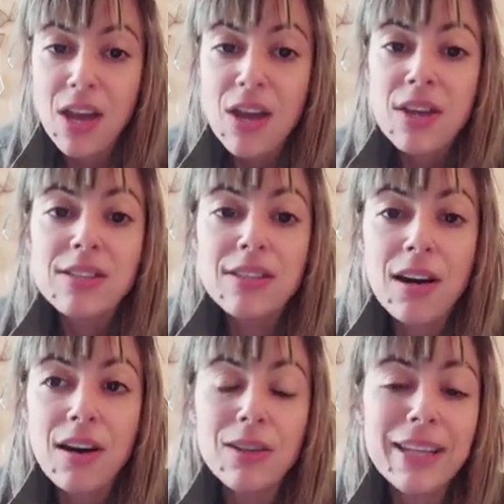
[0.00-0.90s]

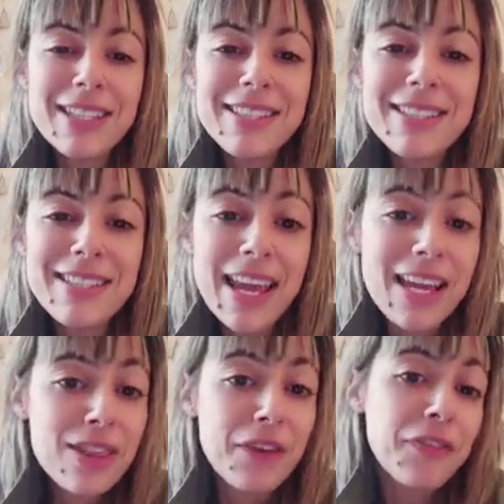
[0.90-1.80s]
So let's
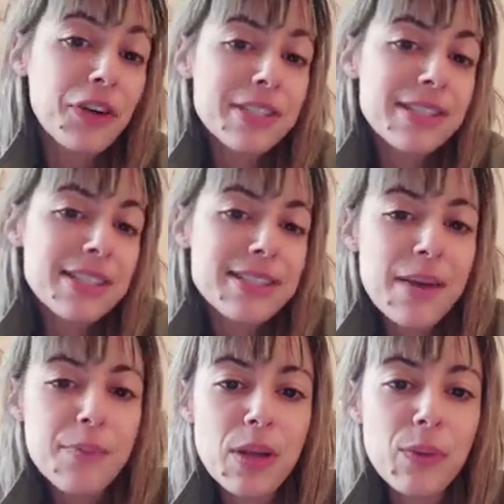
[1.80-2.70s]
take the first
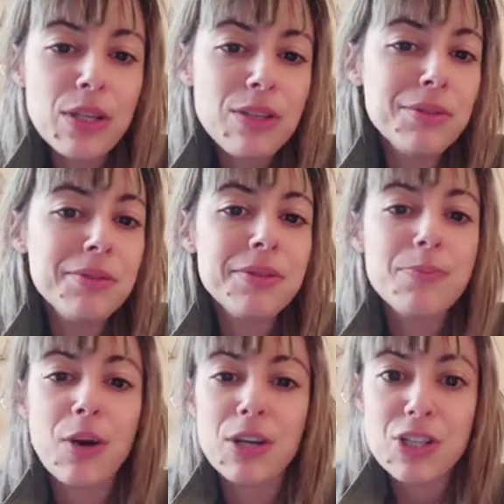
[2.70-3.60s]
example I want to use,
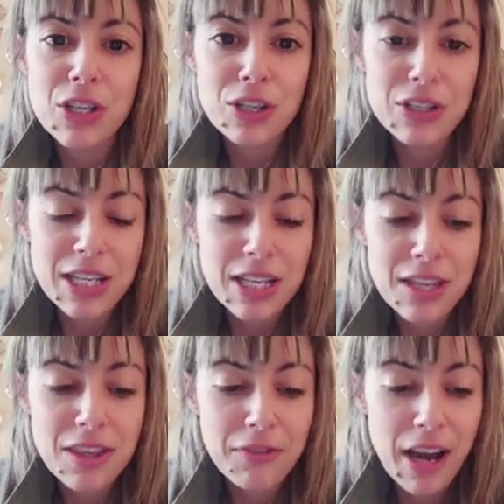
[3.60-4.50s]
brushing your
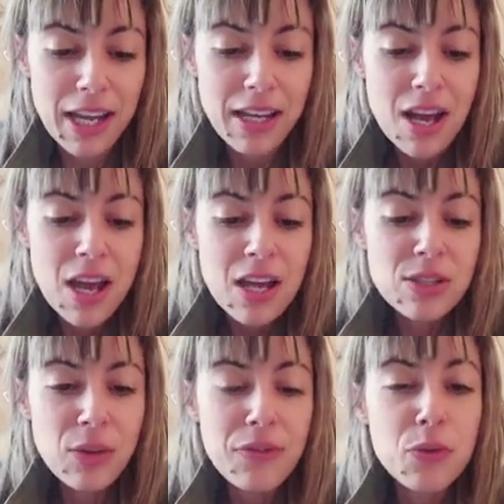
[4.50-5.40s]
teeth, right?
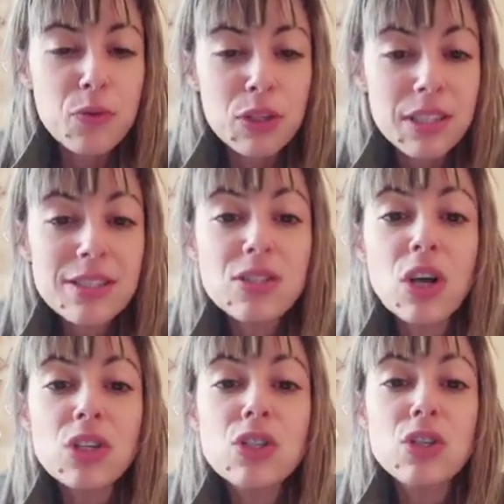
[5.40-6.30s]
So if you really
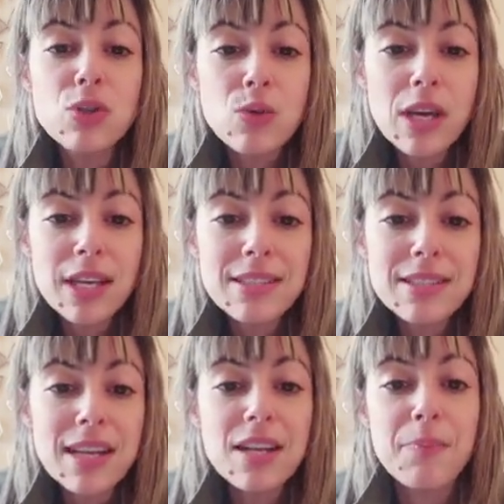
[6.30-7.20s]
start to do
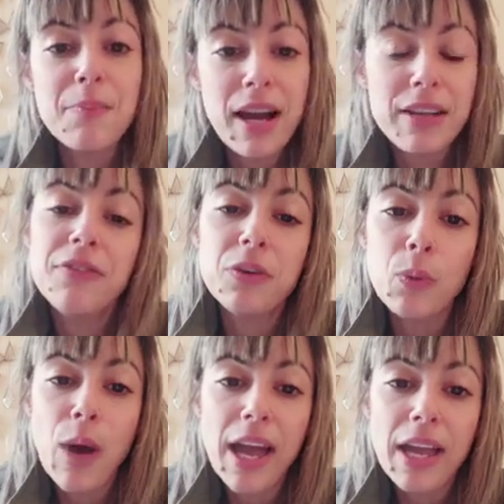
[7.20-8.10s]
this in a mindful
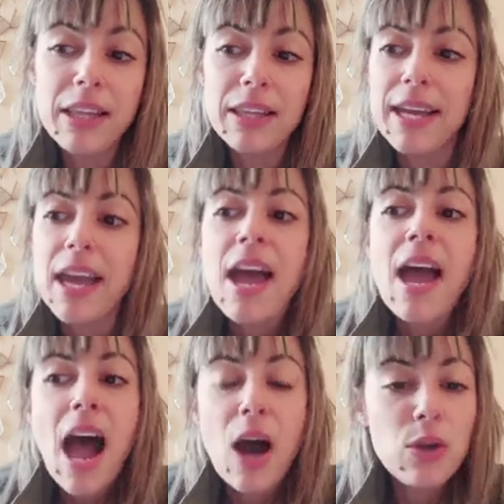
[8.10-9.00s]
way, like
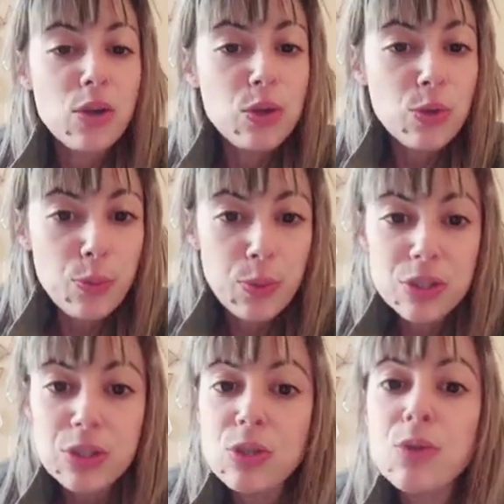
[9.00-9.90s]
how you
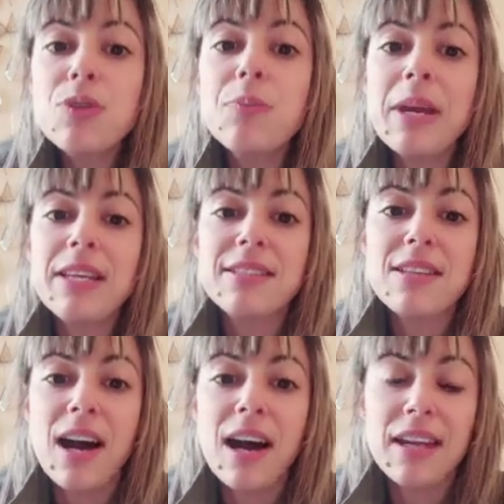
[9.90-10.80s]
put the toothpaste
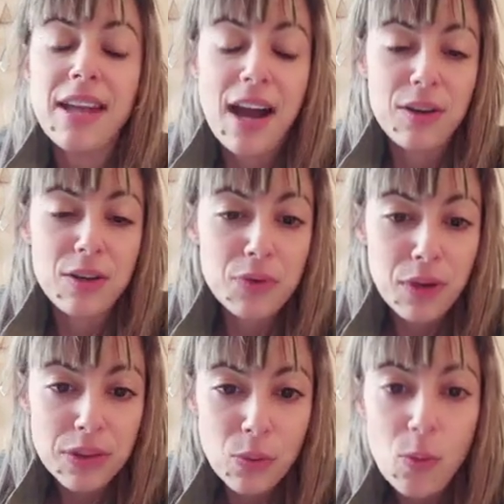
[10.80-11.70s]
on, how you
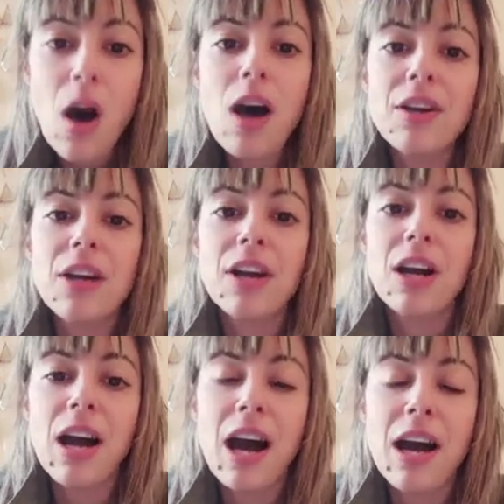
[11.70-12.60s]
run the
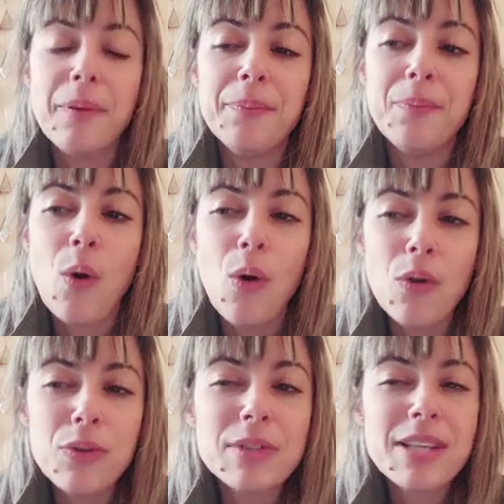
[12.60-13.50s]
water,
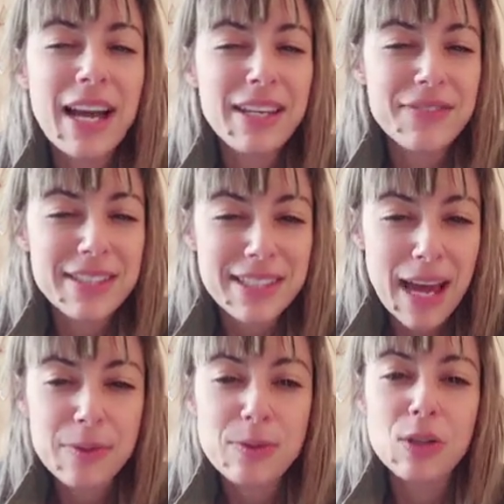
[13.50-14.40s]
all those kind of
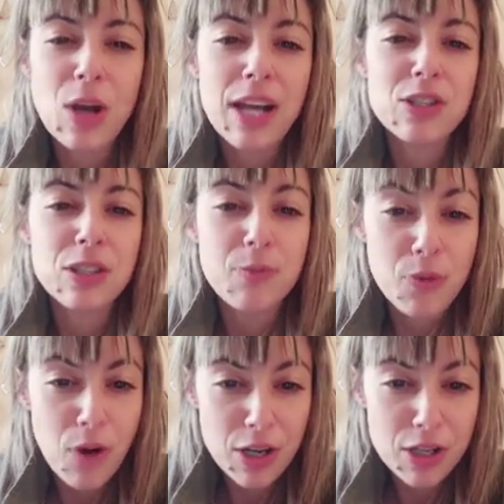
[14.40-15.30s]
steps when you're actually
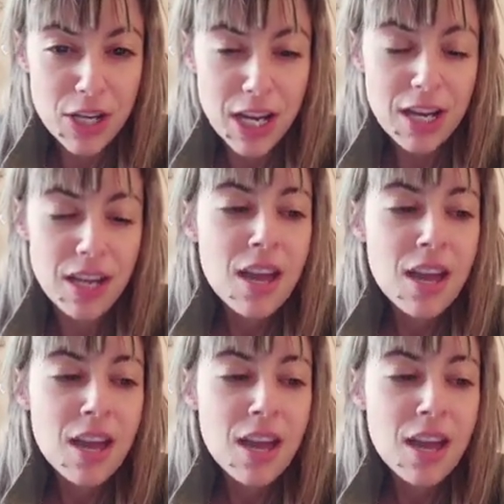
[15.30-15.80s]
brushing,